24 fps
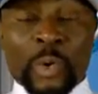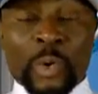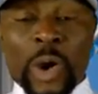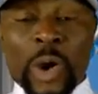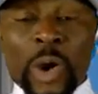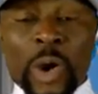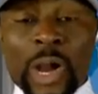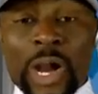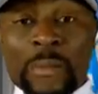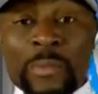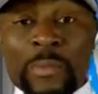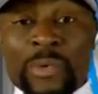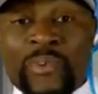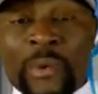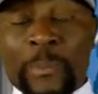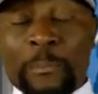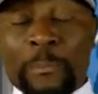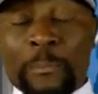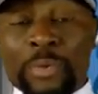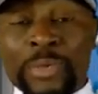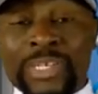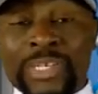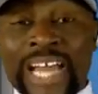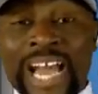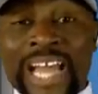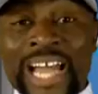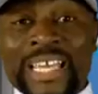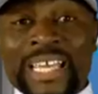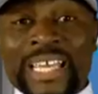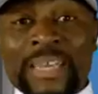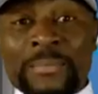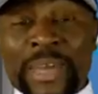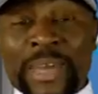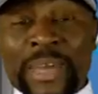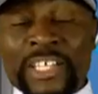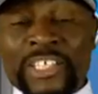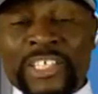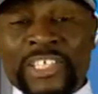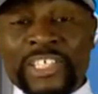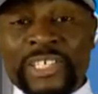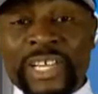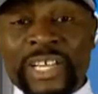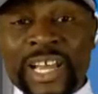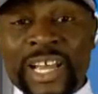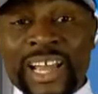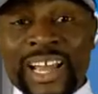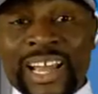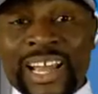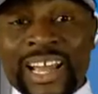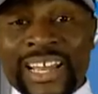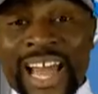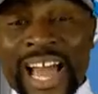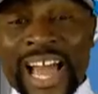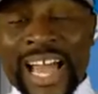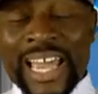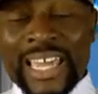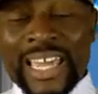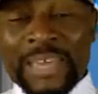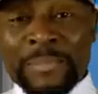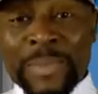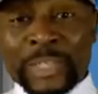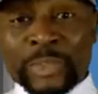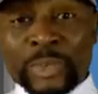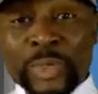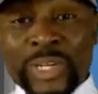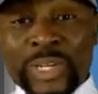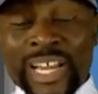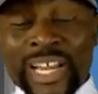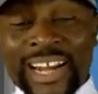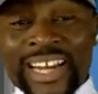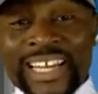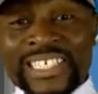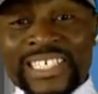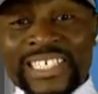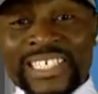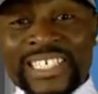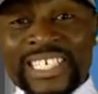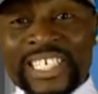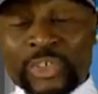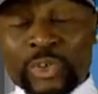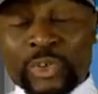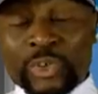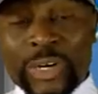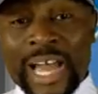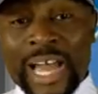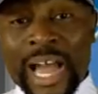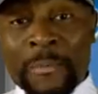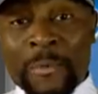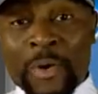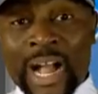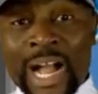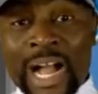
they don't develop another weapon. I no go call the name.